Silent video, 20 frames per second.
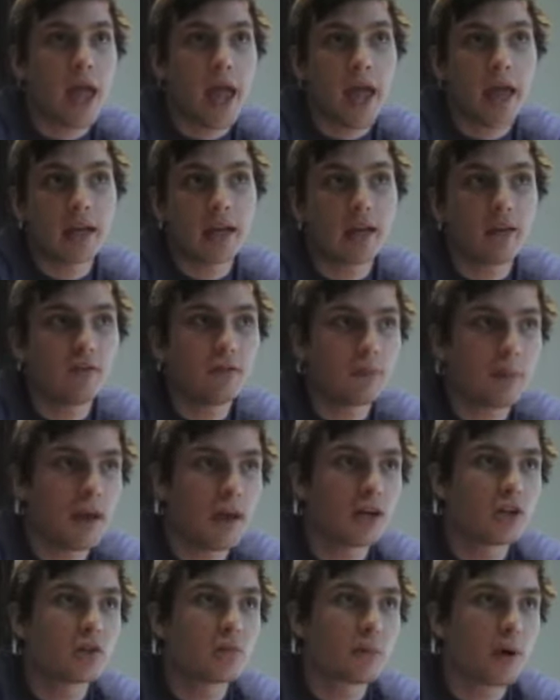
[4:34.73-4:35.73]
and if
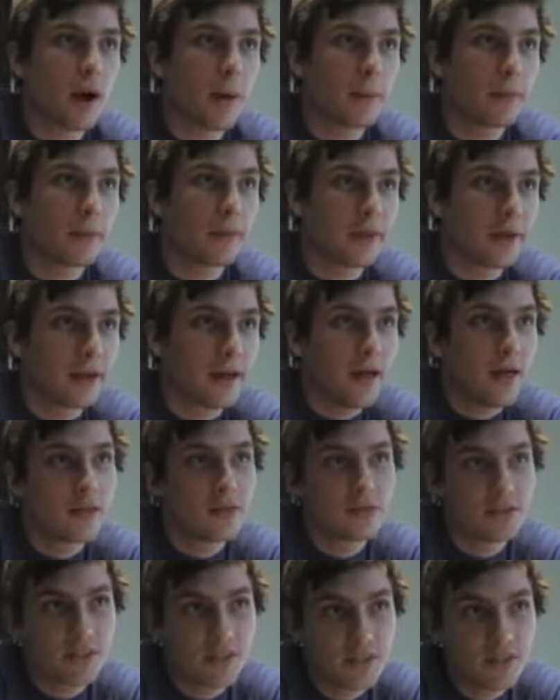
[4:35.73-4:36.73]
managed properly,
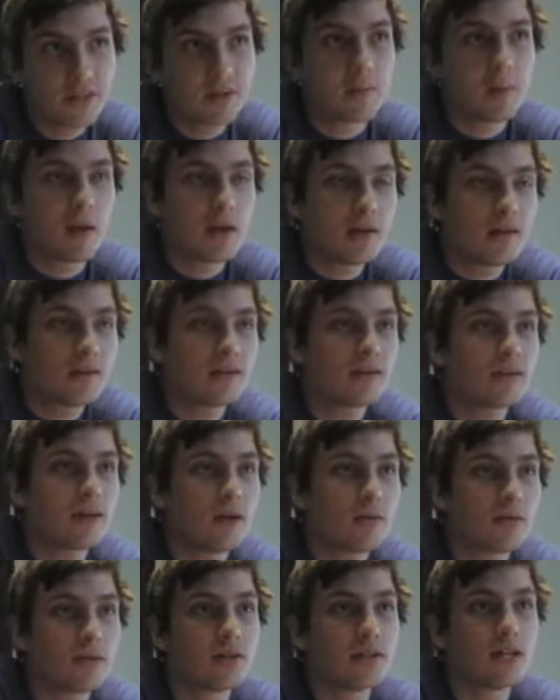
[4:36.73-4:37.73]
the system is
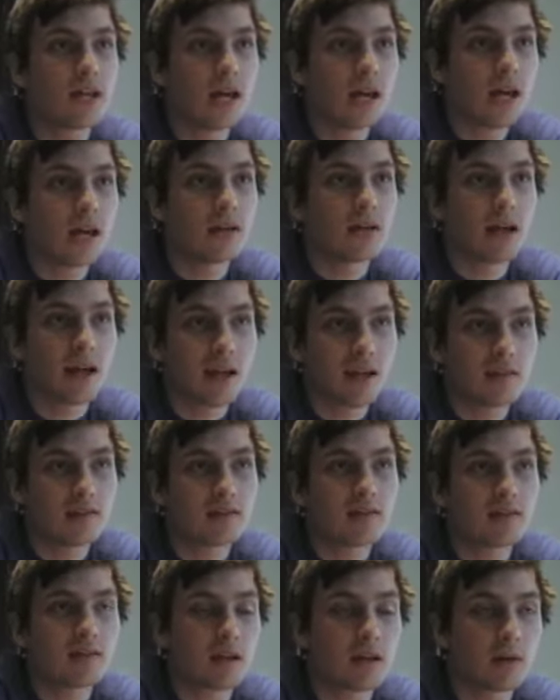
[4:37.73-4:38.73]
self-contained and
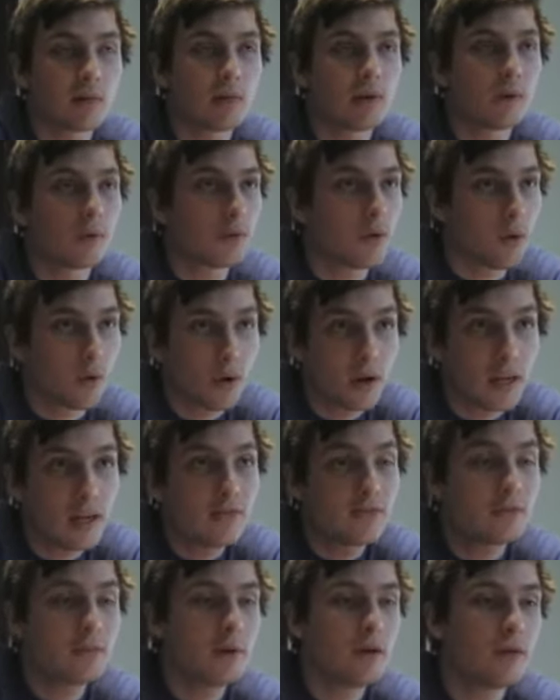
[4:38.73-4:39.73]
sustainable, or
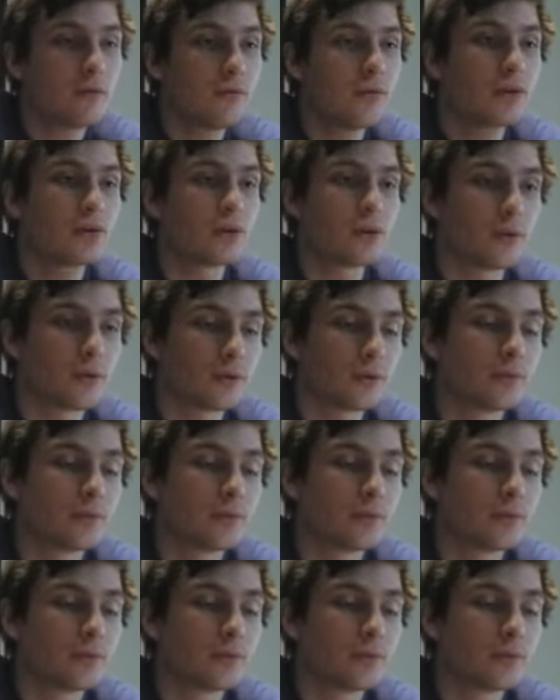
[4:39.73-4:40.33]
even beneficial.